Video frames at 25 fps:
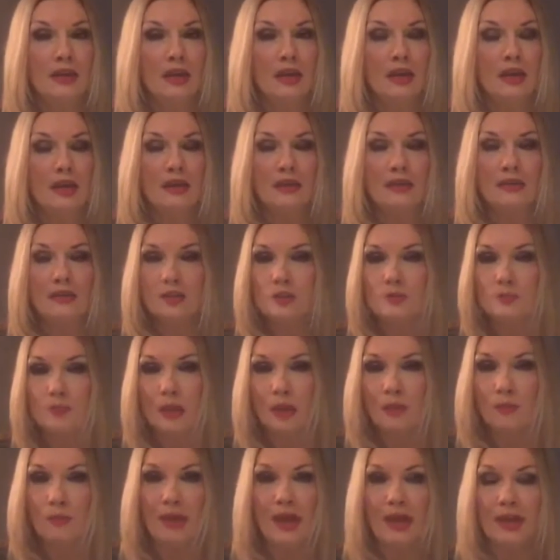and this
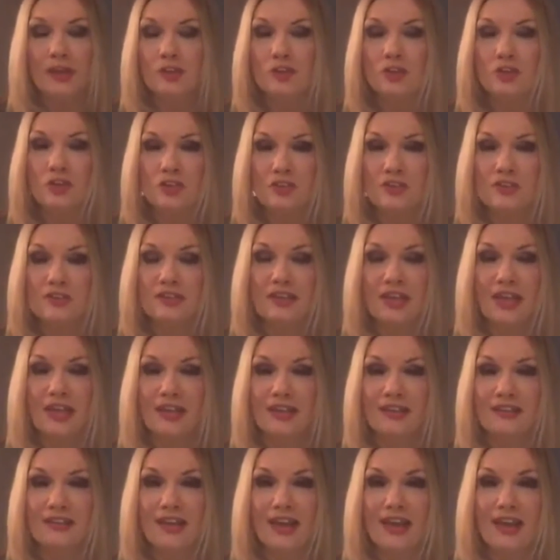bail package should
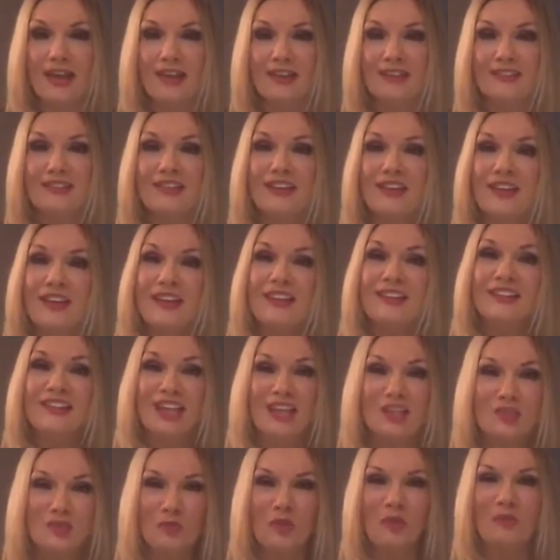stand, and
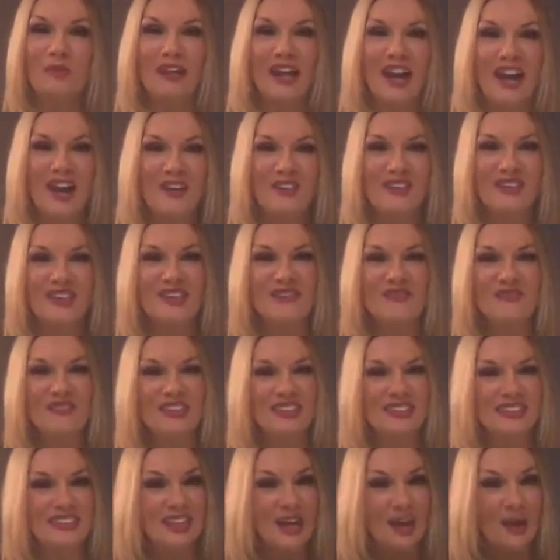that's where we are with it.
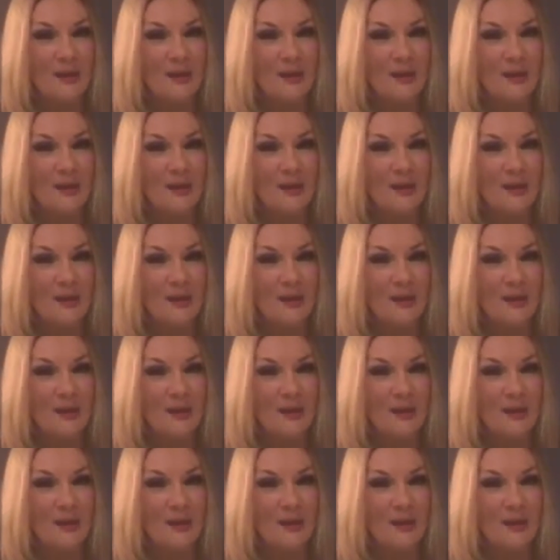But